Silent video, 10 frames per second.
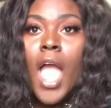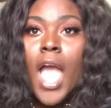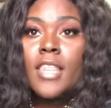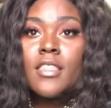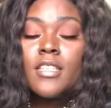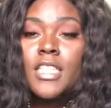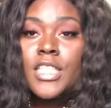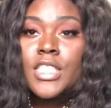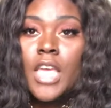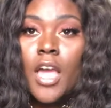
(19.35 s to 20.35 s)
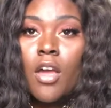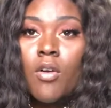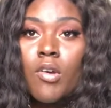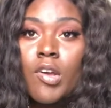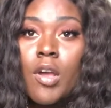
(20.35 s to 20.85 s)
After the
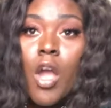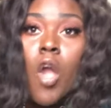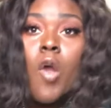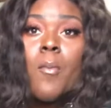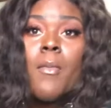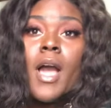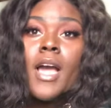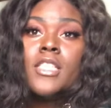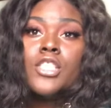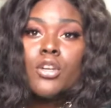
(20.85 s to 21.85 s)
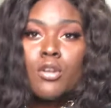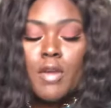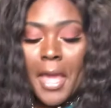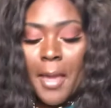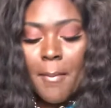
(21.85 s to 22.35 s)
discount, my total
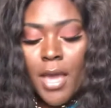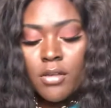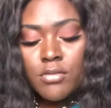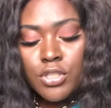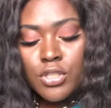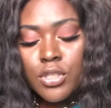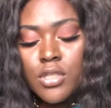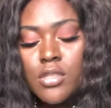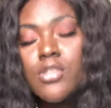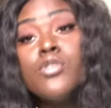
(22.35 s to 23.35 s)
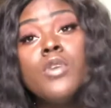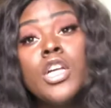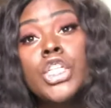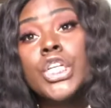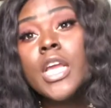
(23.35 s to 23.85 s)
came out to
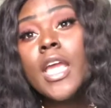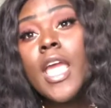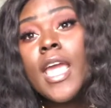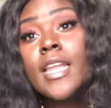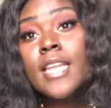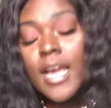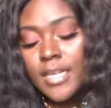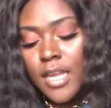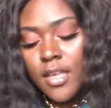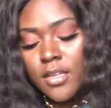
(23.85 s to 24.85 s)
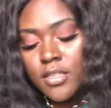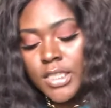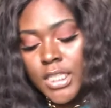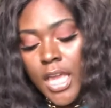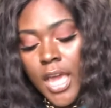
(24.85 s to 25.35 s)

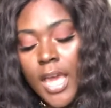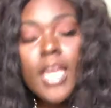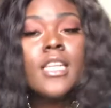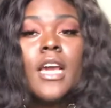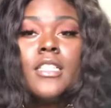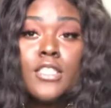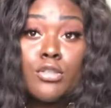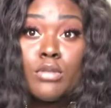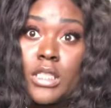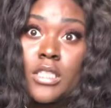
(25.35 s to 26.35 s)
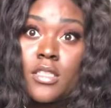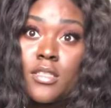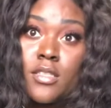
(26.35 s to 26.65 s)
$209.92,